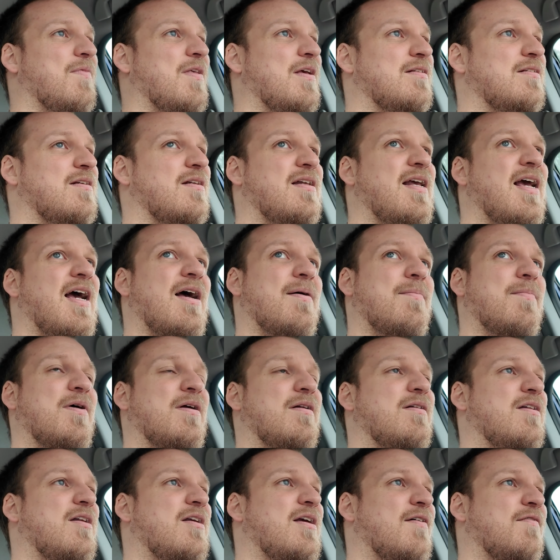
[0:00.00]
And I said, yeah,
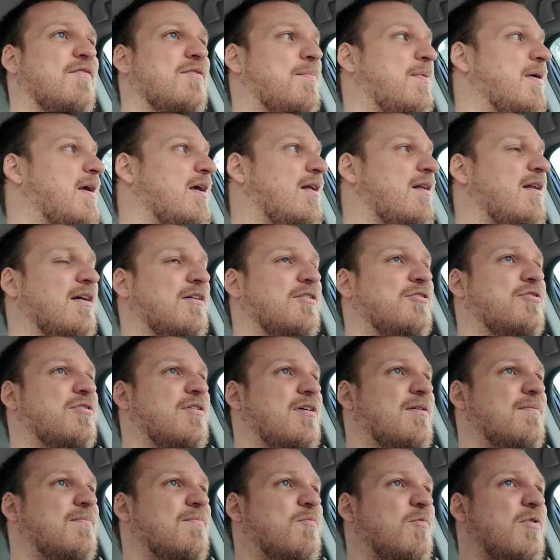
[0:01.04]
but you have to pay an
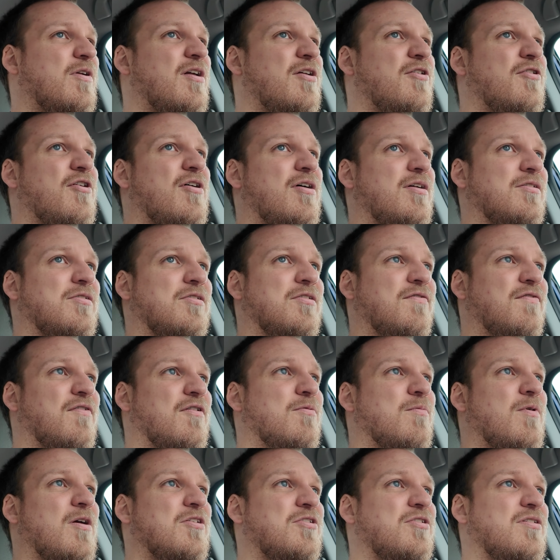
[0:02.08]
extra $100
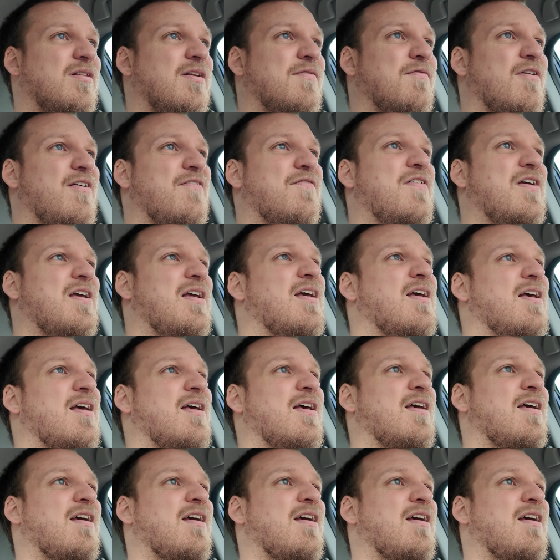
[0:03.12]
for a rush delivery fee